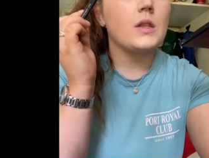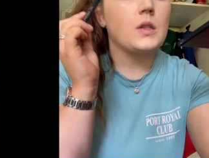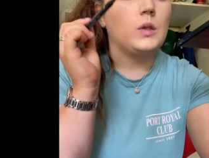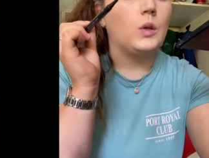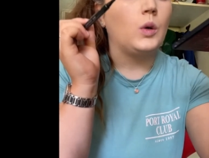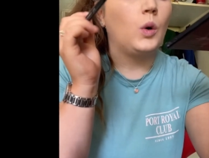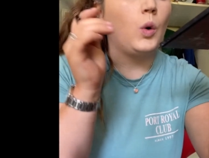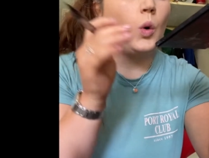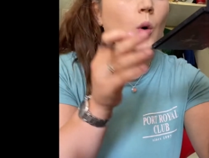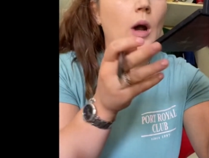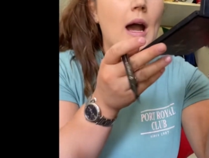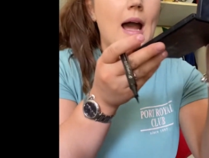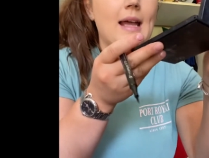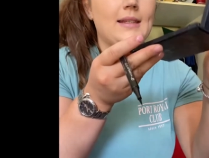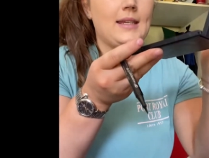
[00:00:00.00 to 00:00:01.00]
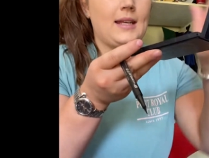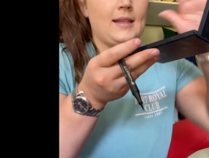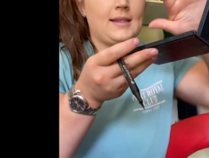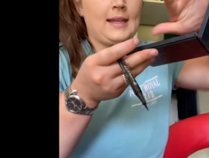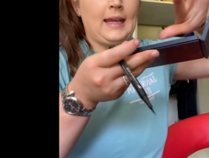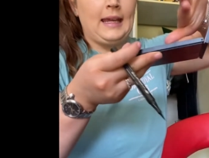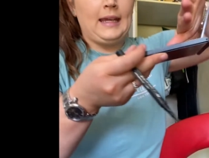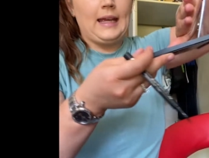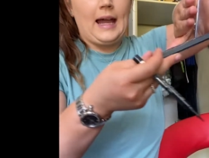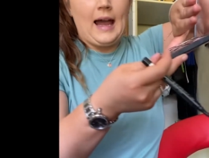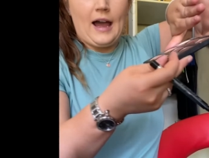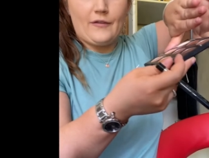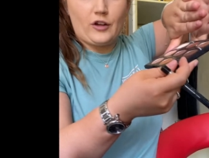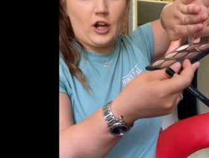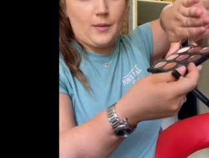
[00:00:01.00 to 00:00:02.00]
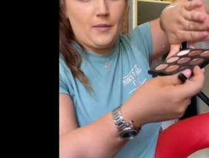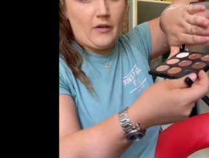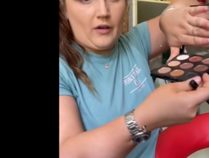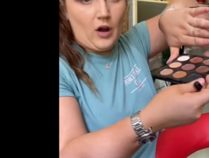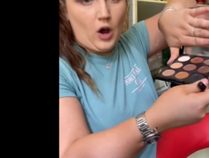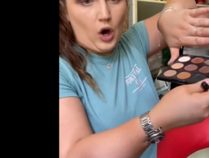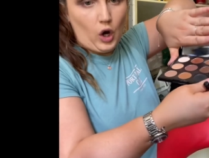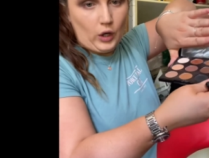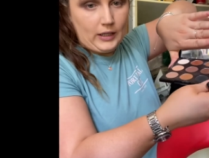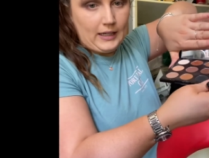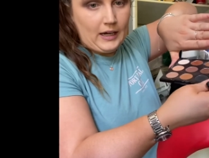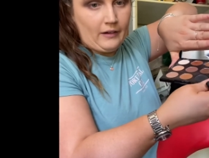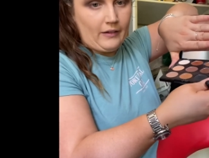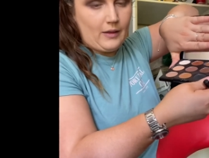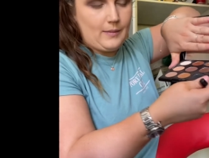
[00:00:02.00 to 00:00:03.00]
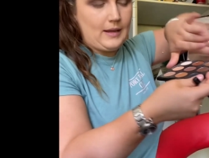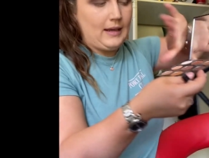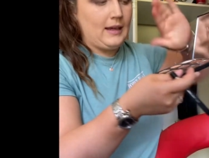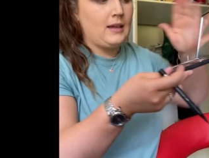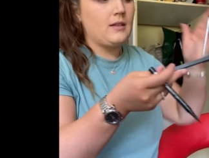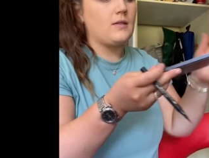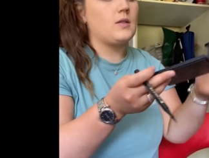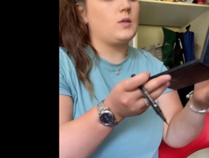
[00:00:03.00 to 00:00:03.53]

So as you can see, I have got a mirror on here at the minute.